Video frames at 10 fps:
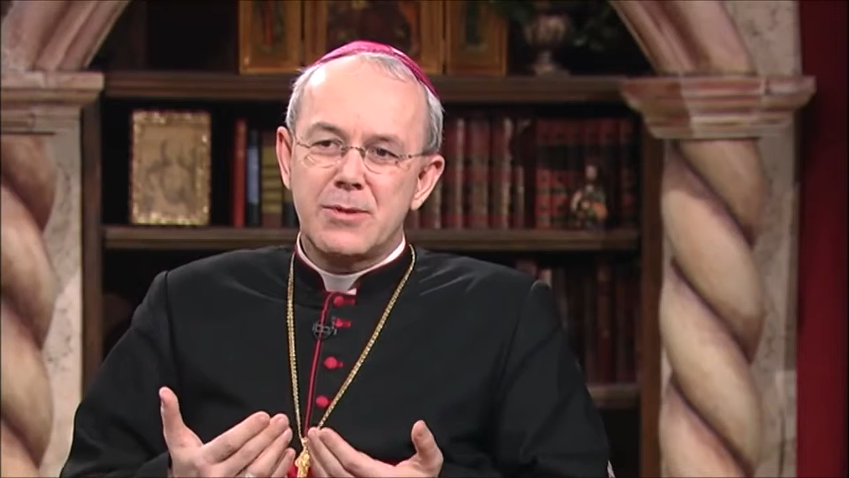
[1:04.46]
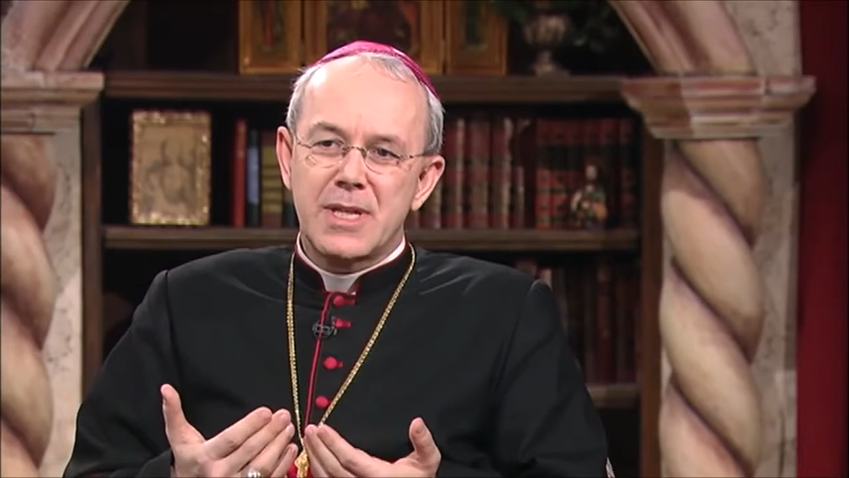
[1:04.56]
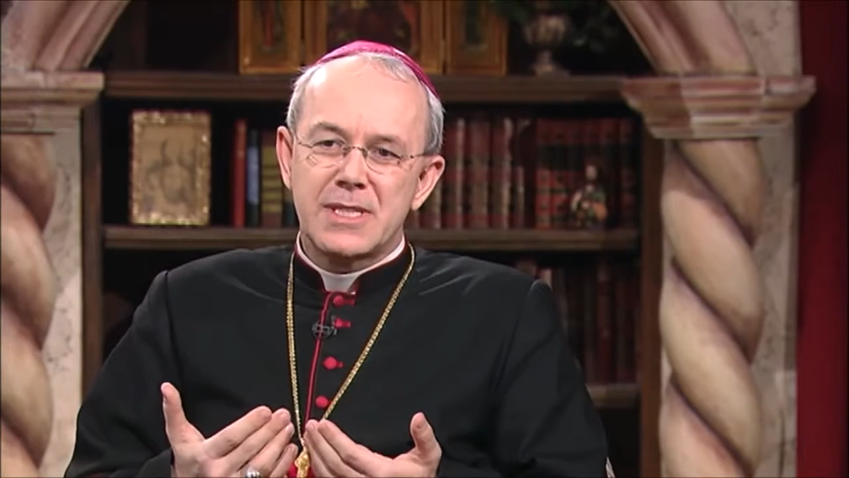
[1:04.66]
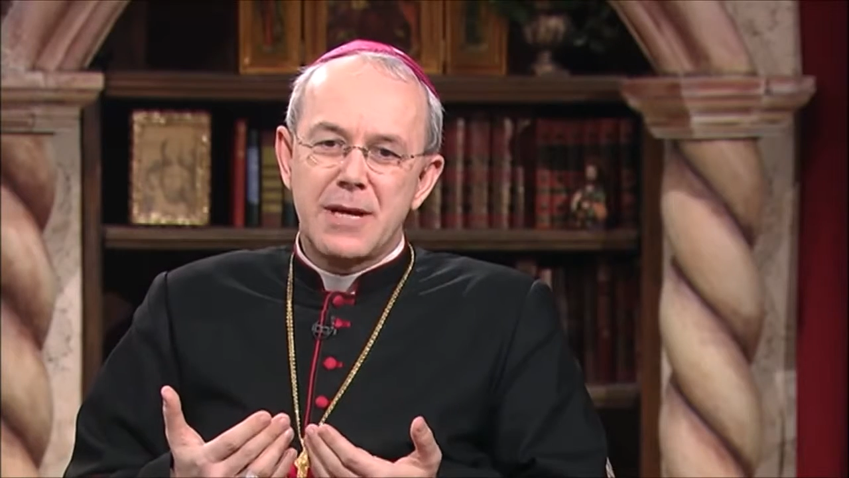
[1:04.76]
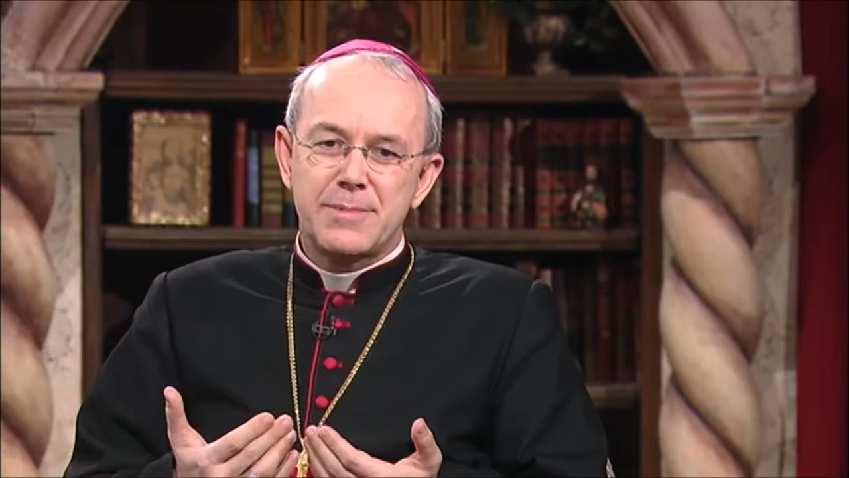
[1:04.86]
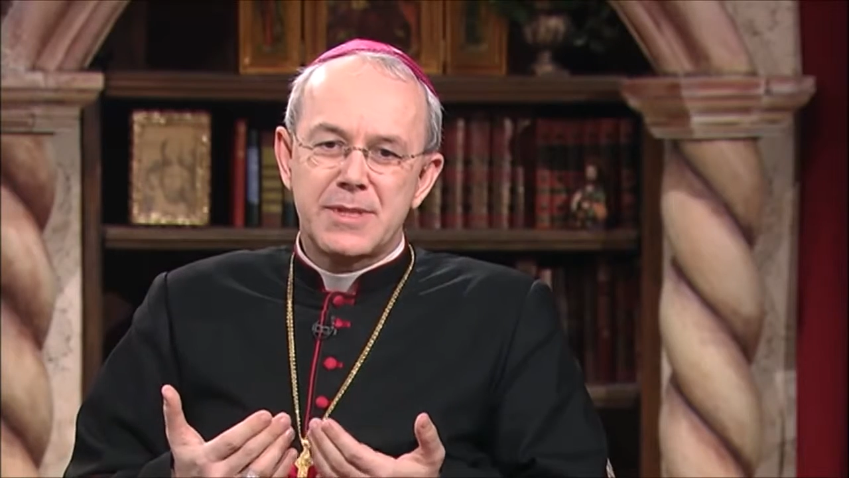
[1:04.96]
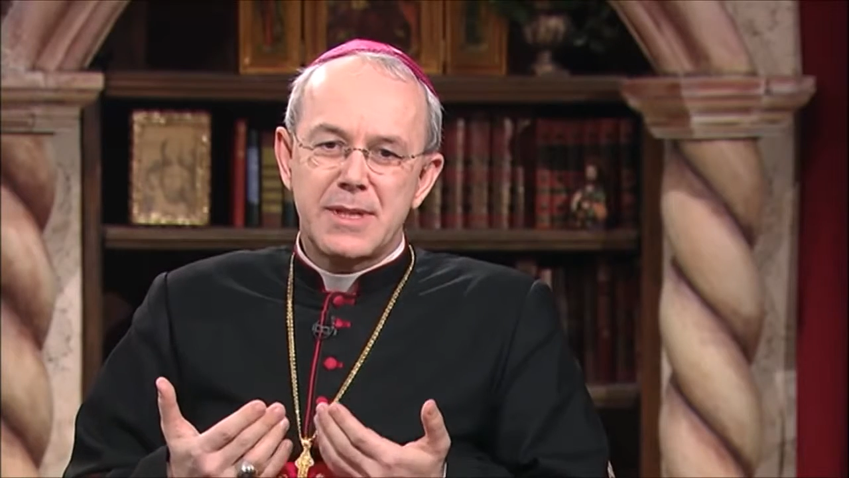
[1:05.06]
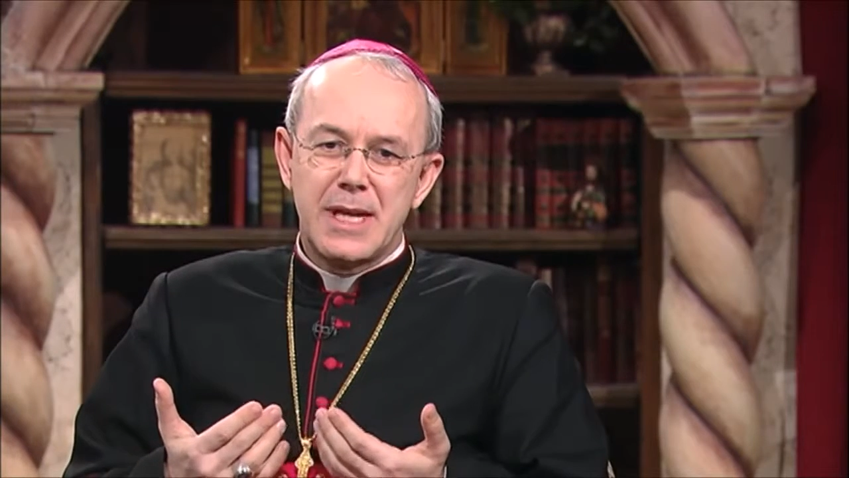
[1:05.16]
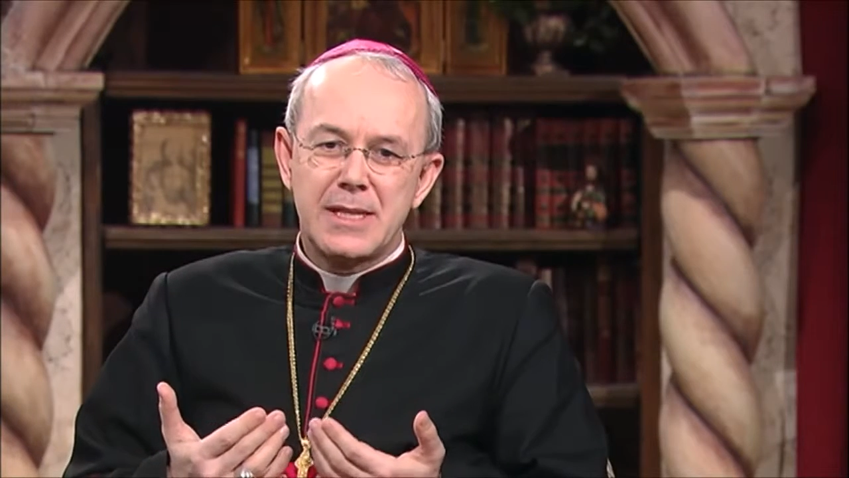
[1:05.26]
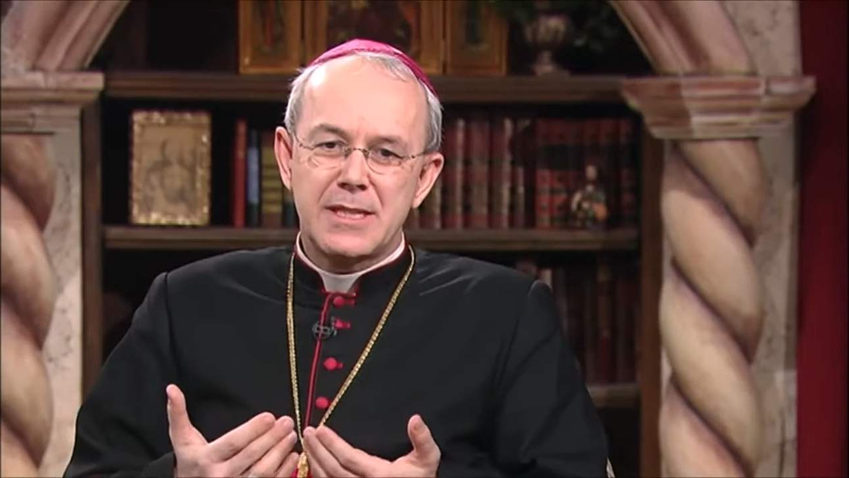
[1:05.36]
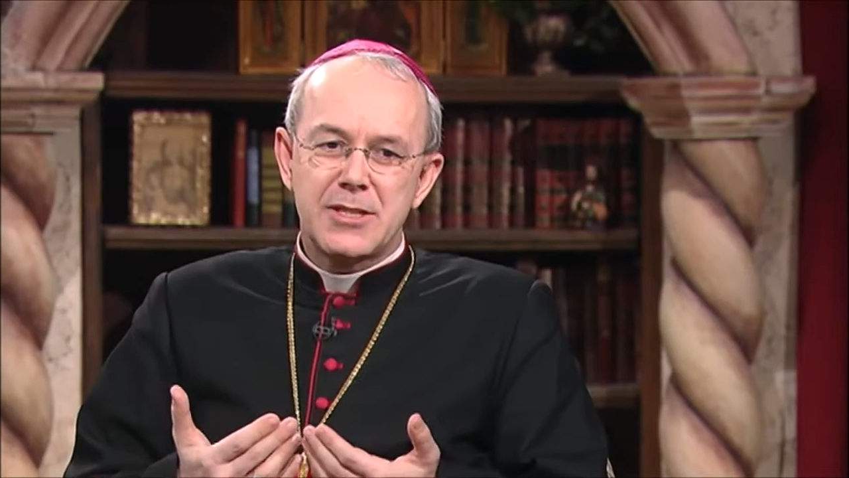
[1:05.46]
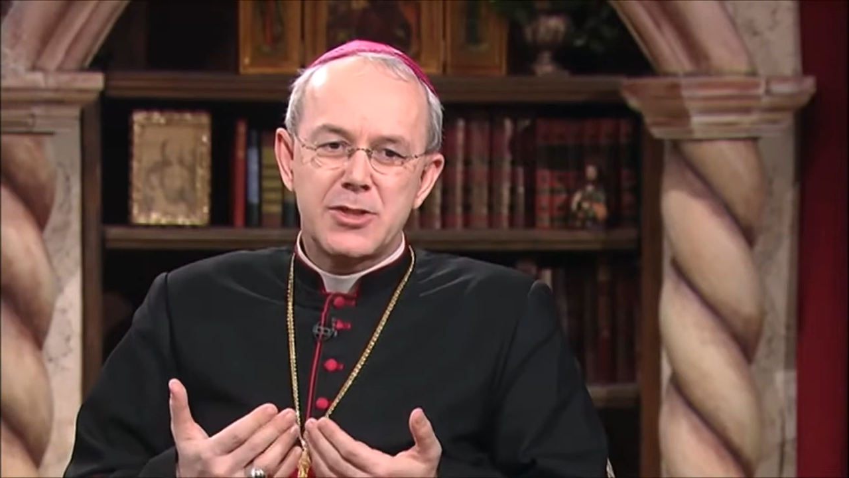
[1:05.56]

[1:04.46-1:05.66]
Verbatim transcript: to accept and